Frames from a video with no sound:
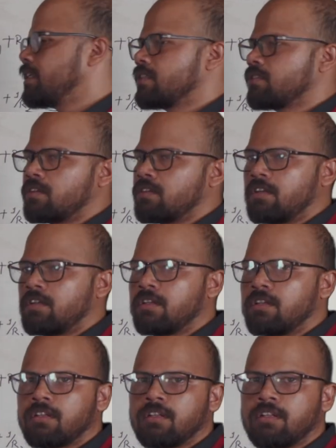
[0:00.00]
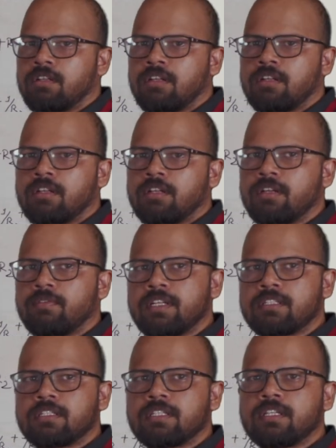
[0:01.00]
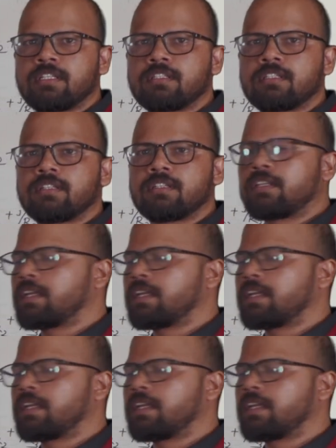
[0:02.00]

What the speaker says: or not. If it is series, then